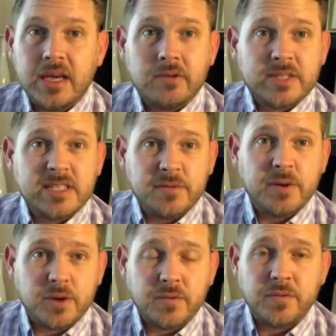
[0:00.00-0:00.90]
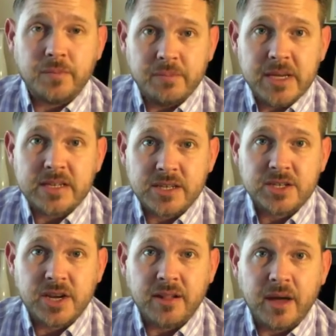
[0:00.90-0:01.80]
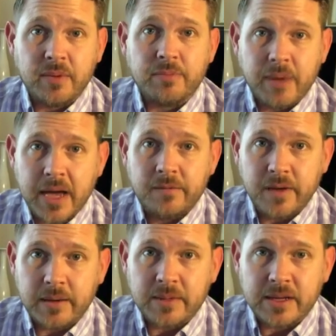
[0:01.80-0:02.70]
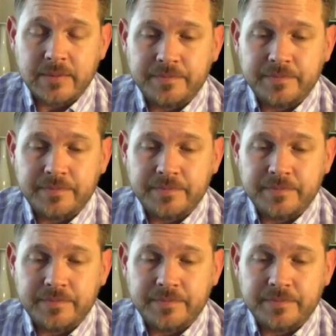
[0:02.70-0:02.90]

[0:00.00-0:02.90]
was difficult for me to share that with my family.